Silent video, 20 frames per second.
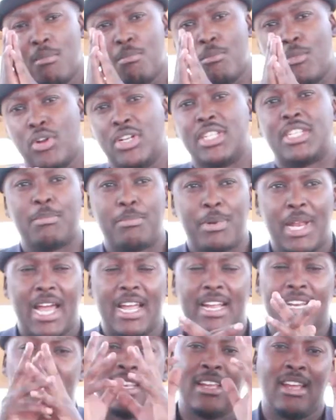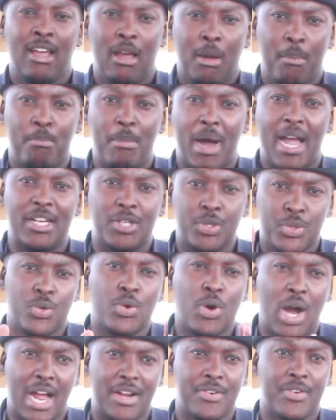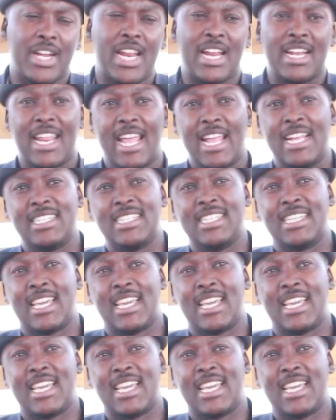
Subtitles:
multiplied by 280